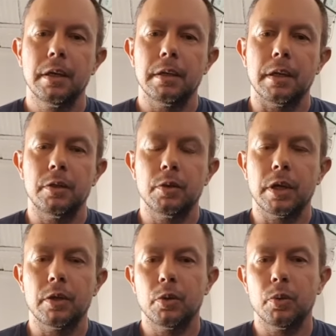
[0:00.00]
that you
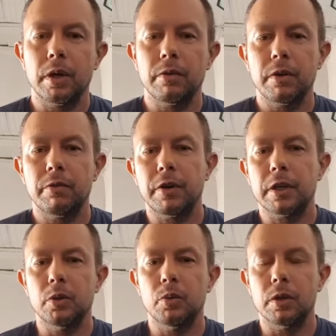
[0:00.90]
can do whatever the fuck
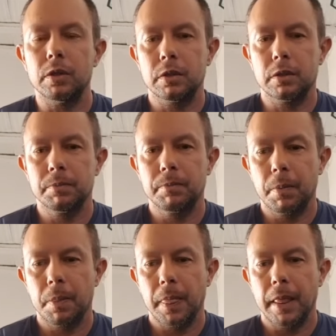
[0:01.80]
you want.
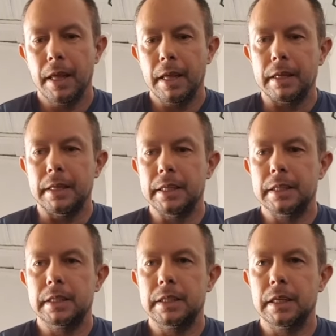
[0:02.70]

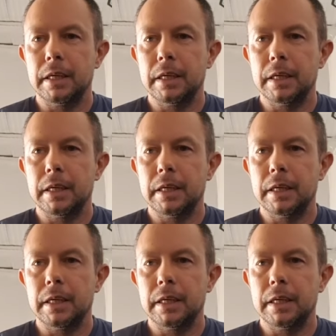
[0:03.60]
These